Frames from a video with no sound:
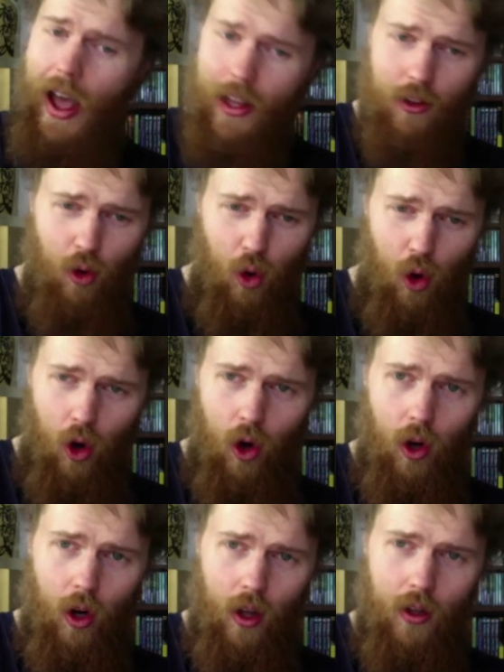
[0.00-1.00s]
at
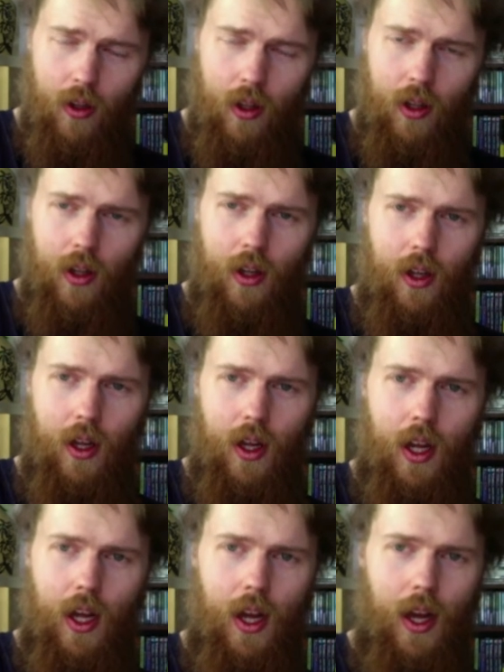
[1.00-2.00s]
all.
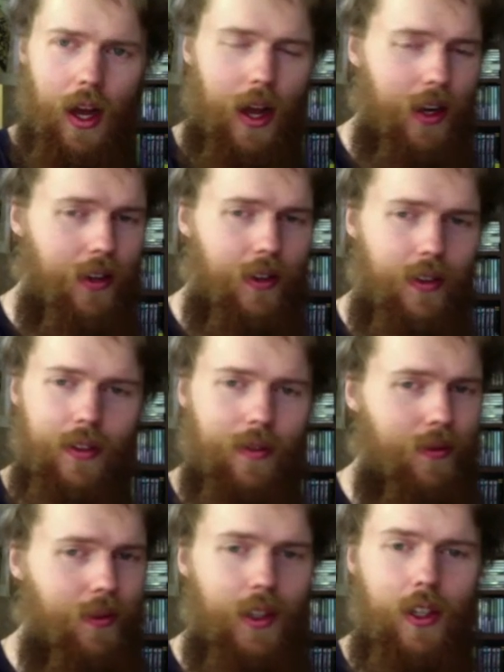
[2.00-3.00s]
And,
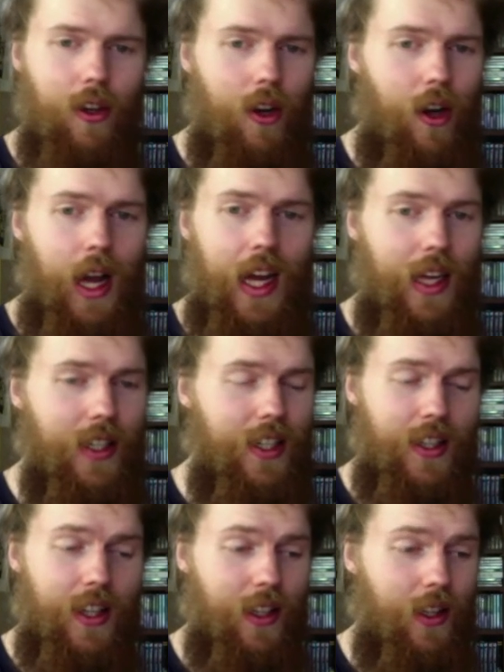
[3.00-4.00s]
you know, I
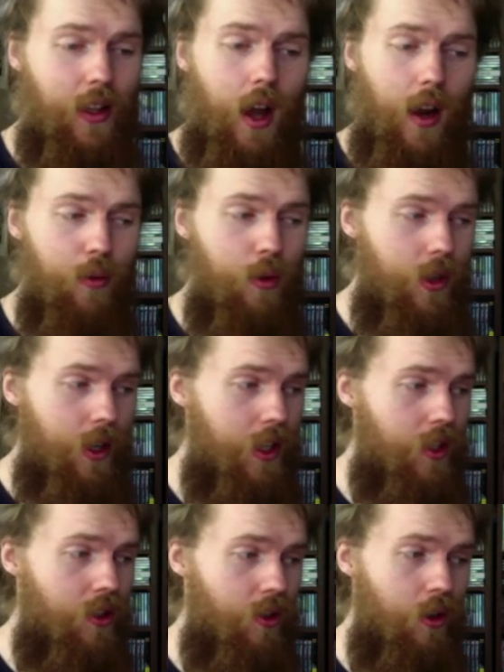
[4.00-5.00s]
just think that Hollywood
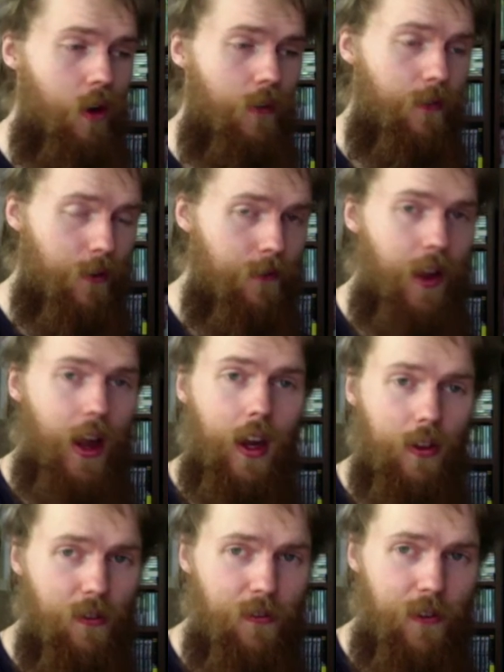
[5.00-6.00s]
needs to go from
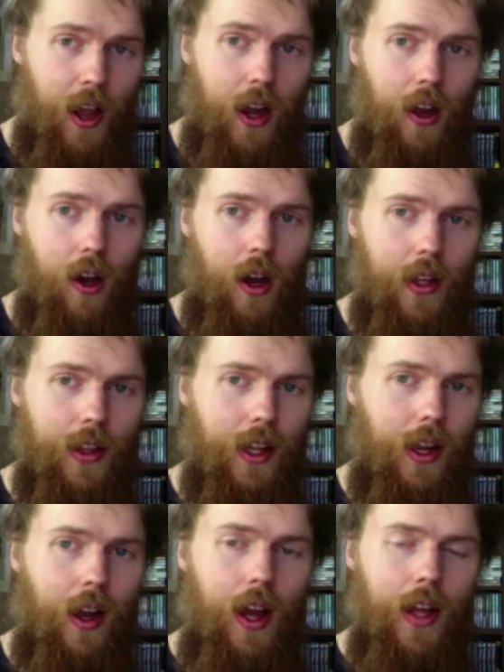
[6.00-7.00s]
failure to failure
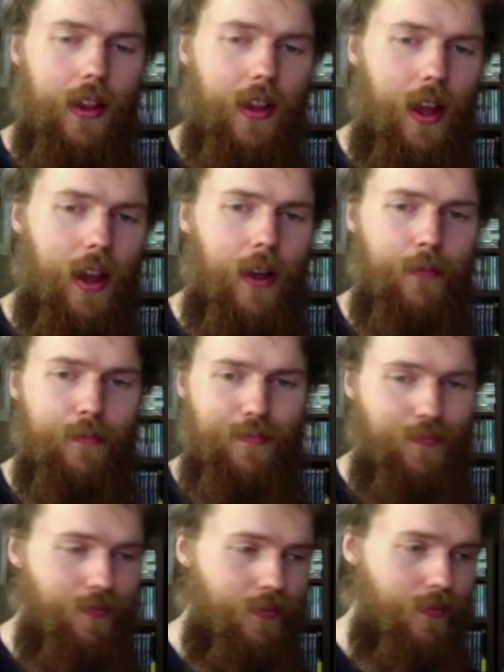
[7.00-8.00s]
until they
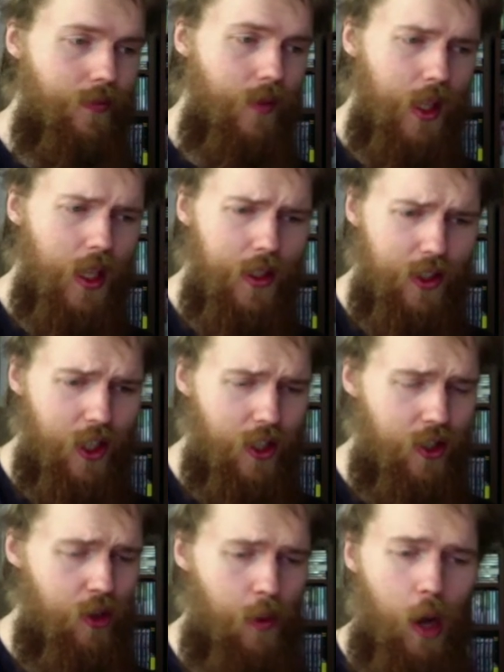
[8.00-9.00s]

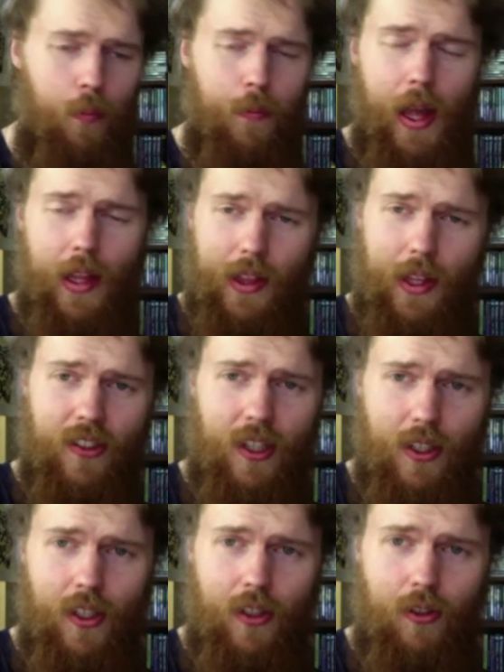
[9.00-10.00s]
just somehow paint
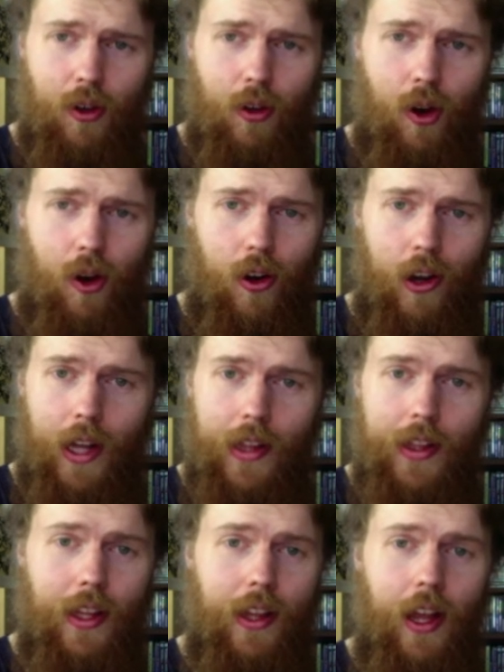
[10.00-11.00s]
themselves into a corner,
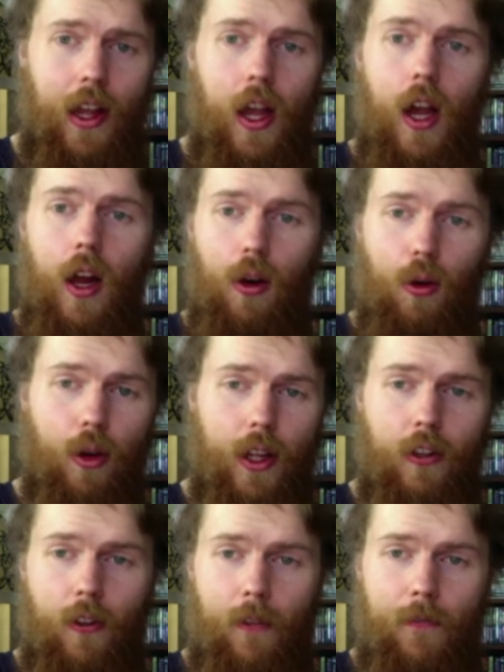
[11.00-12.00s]
and then they look
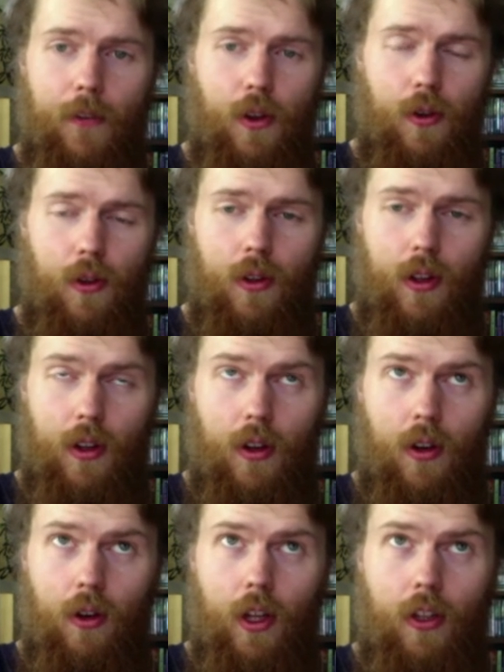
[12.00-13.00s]
into
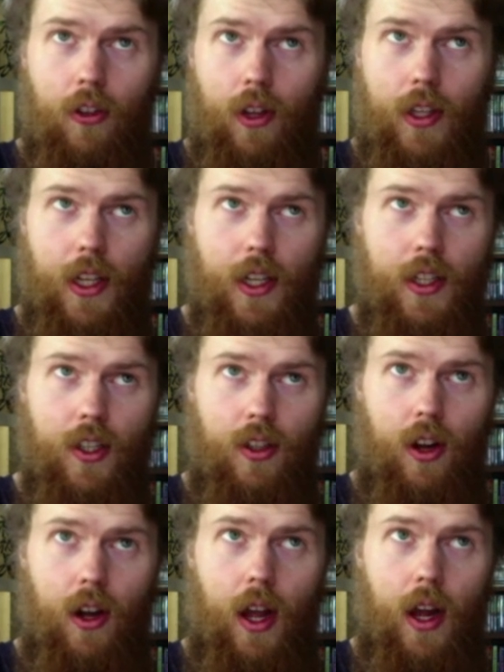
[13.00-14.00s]
the
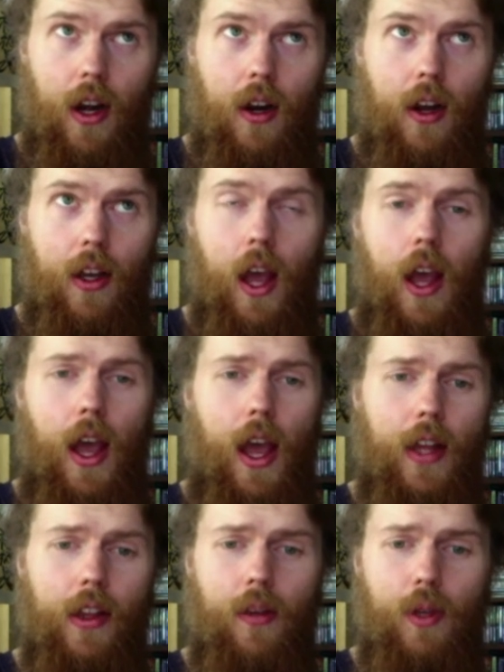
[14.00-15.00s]
history and like,
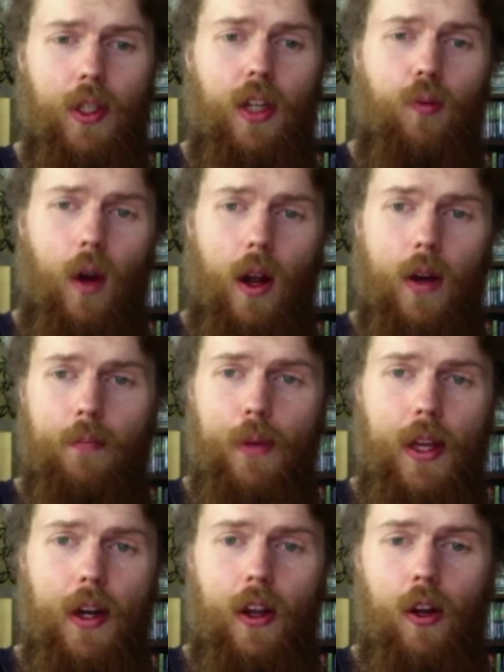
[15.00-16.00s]
hey, there was that one
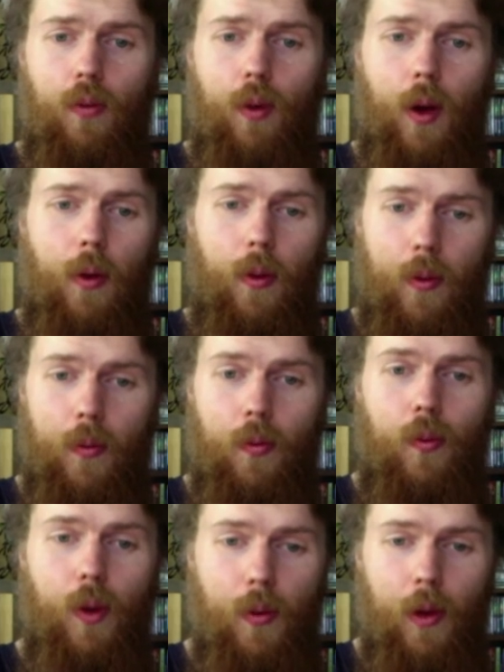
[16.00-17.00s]
period where
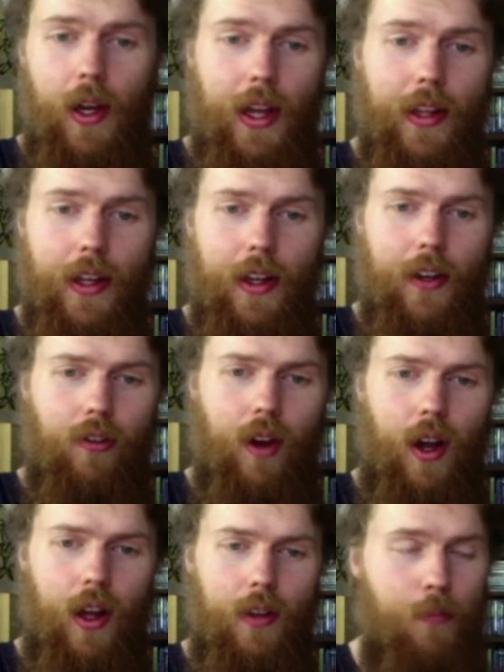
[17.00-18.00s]
we were getting it
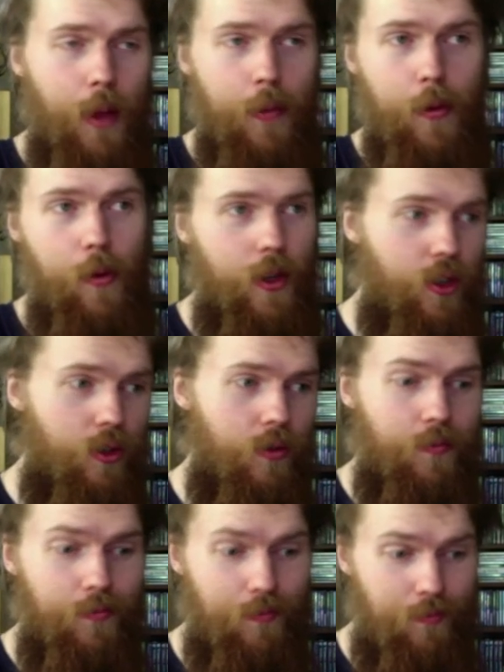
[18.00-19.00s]
right. Maybe we should
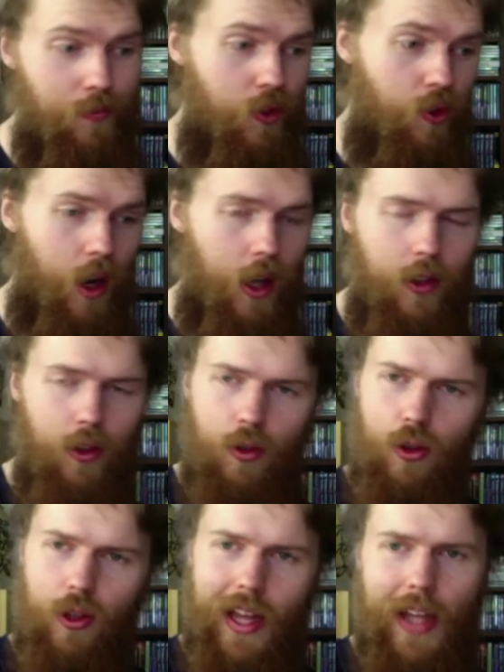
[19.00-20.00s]
try to
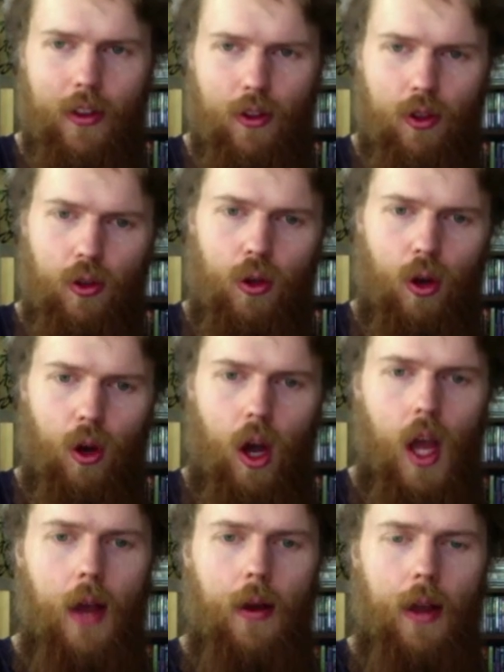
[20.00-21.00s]
do that too,
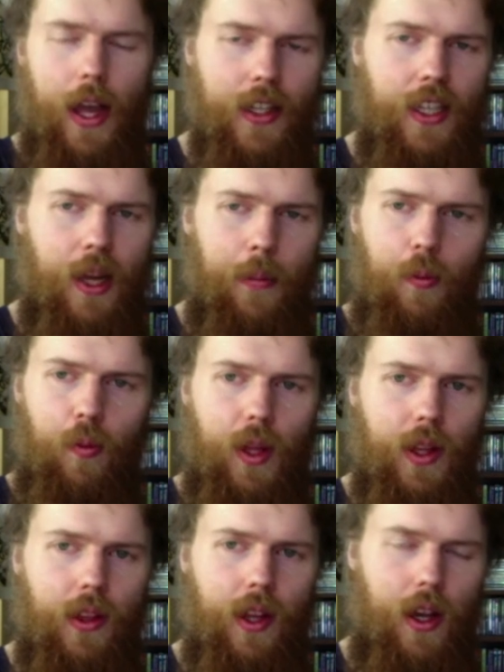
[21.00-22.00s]
except
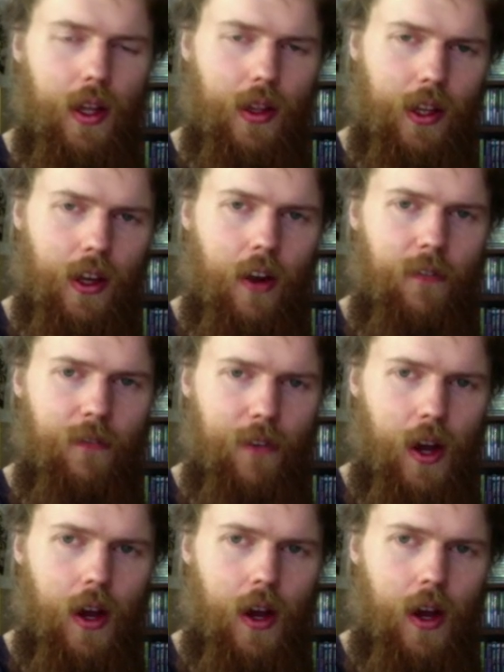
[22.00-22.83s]
with the kind of